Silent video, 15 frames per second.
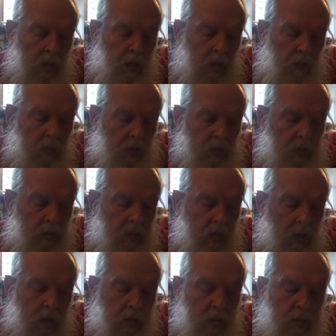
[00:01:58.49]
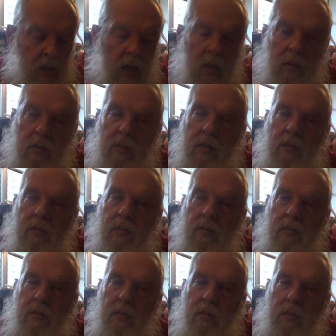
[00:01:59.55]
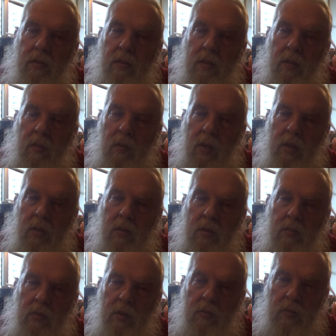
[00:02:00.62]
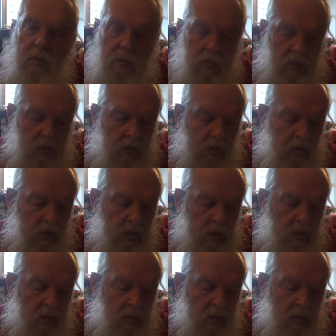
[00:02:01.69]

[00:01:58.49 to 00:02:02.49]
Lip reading: I watched Hostiles, the Western movie with